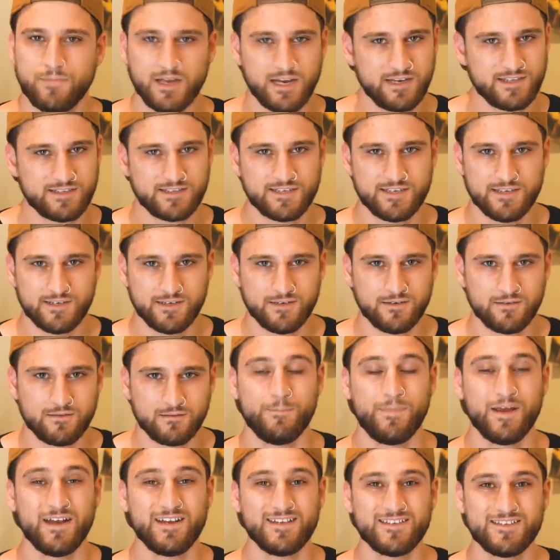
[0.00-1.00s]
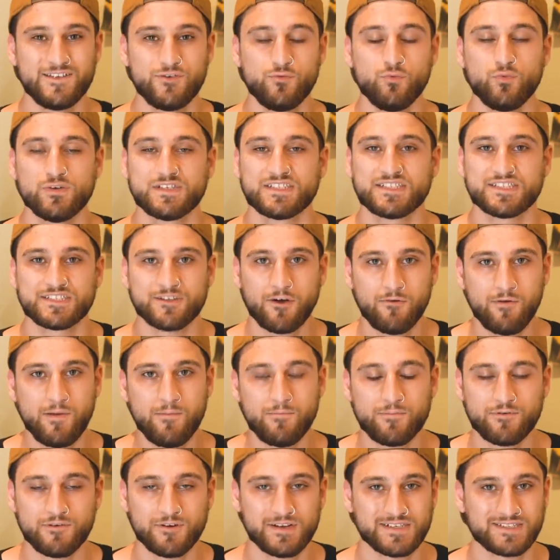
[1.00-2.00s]
Benetton. Benetton were so
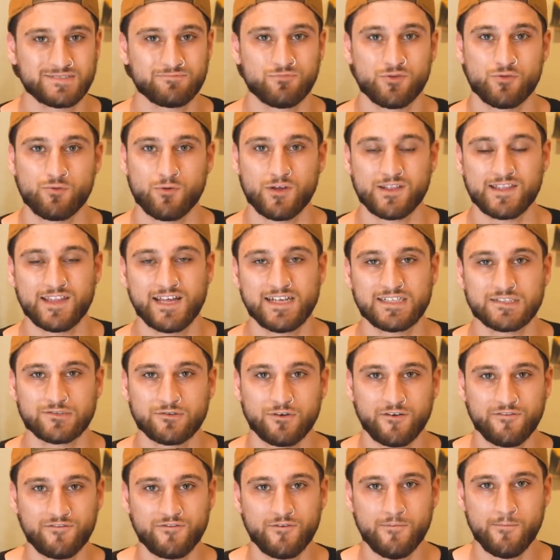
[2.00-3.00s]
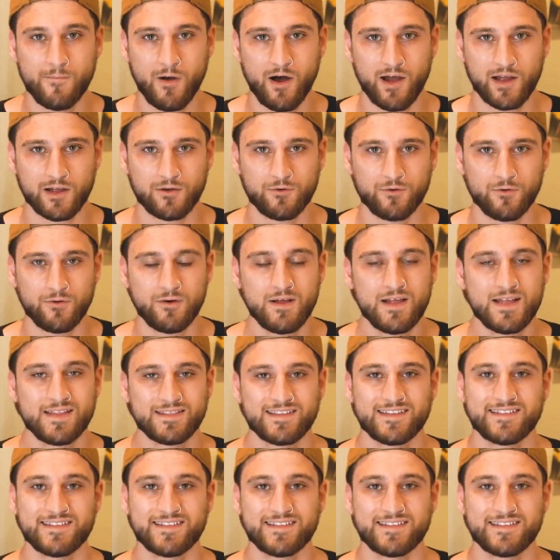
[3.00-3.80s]
impressed with what they saw from Michael